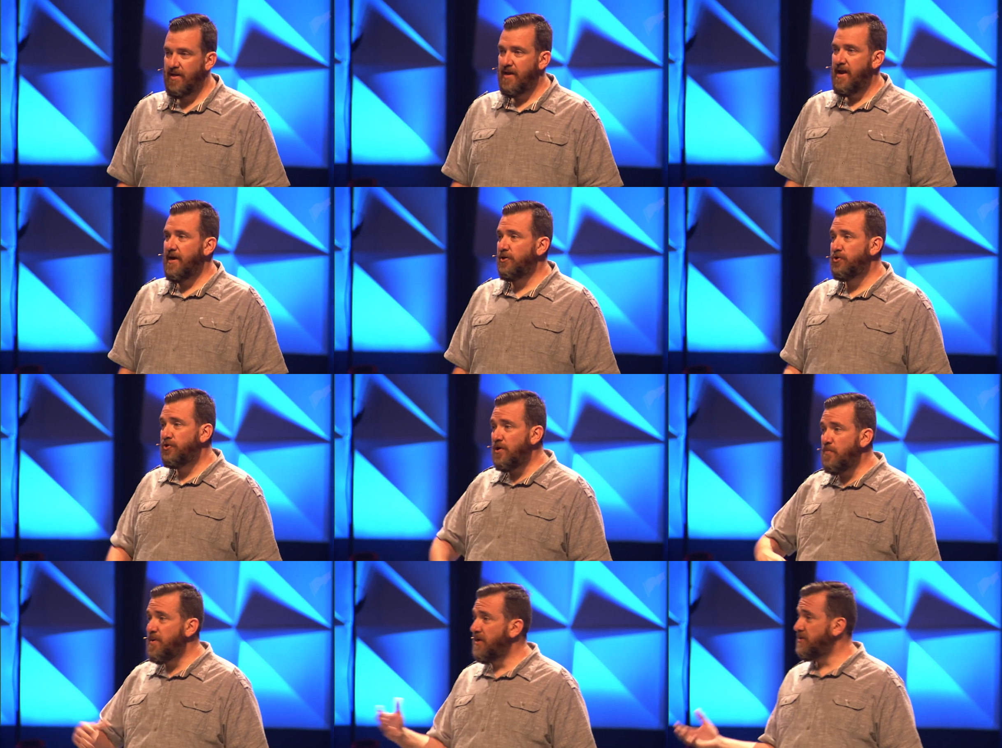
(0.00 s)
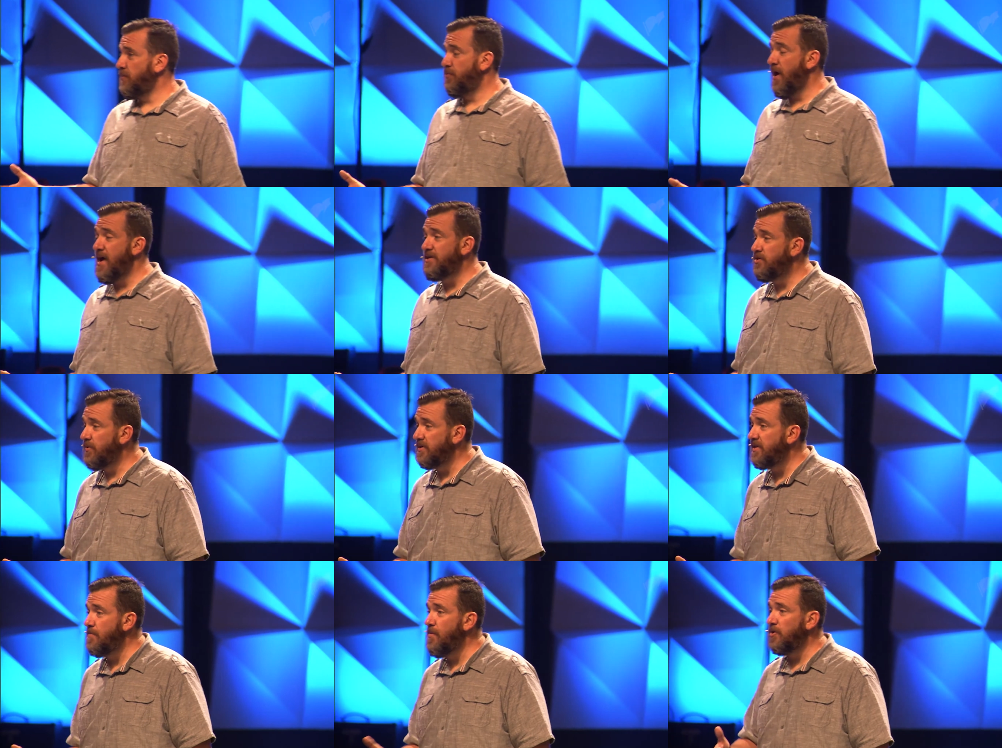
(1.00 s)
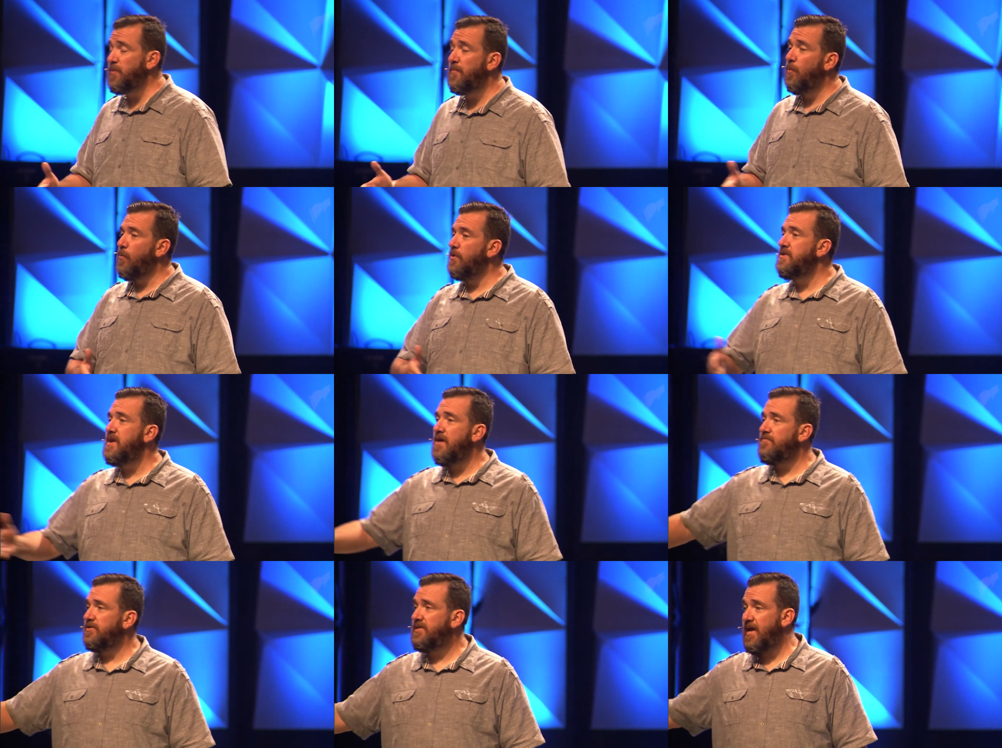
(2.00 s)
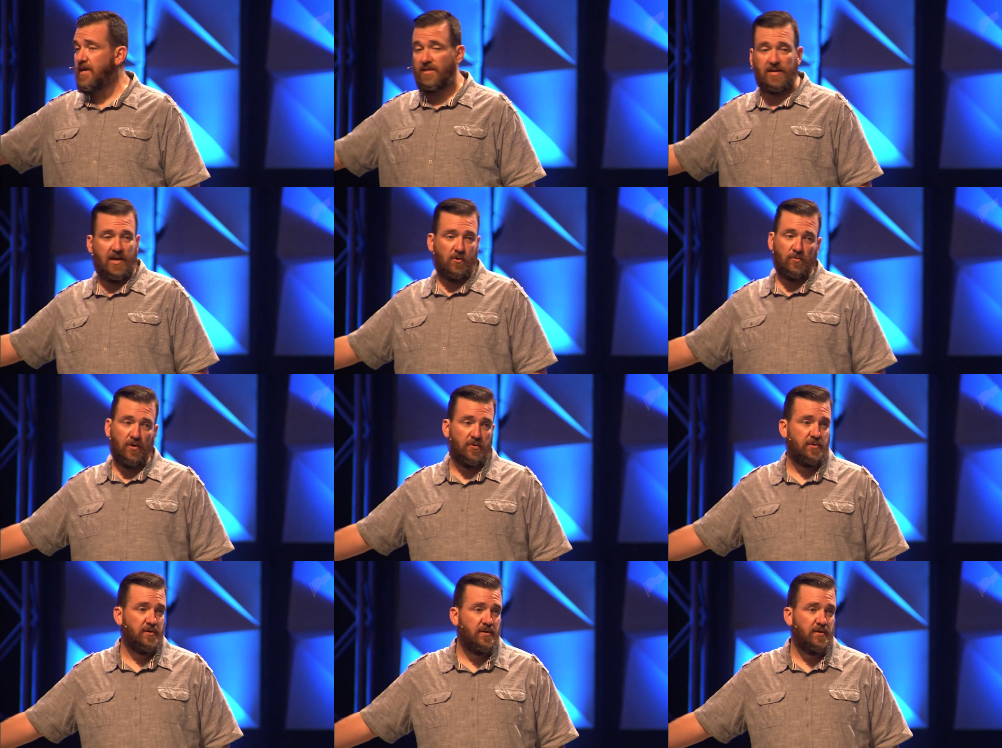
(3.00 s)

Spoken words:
And it shouldn't be a surprise to us that most people will never take the narrow road,